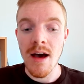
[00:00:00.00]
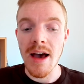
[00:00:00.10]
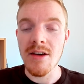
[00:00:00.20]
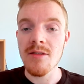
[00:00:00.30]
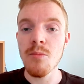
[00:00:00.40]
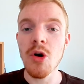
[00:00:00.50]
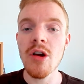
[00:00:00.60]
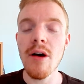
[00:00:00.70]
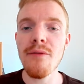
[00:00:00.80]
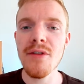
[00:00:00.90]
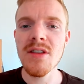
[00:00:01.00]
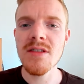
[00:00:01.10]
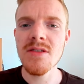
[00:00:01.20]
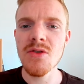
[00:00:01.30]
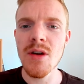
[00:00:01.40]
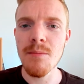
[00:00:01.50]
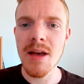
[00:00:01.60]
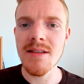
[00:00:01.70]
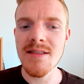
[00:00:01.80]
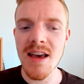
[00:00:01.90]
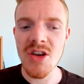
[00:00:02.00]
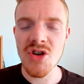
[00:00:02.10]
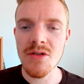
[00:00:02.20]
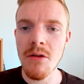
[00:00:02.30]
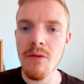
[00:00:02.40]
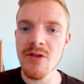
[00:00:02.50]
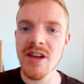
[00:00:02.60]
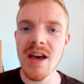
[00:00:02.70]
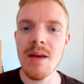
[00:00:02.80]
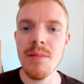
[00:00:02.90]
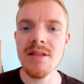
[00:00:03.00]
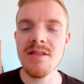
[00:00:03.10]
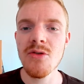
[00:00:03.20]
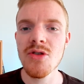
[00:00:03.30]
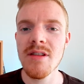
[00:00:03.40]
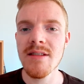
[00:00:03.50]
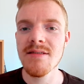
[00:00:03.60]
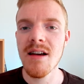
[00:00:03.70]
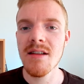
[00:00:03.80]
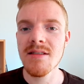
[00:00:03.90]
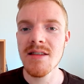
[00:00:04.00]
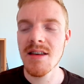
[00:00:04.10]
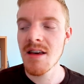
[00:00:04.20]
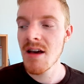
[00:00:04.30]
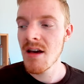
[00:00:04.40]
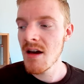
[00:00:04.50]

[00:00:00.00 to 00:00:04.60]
I got more confident doing meditation, overcame my social anxiety.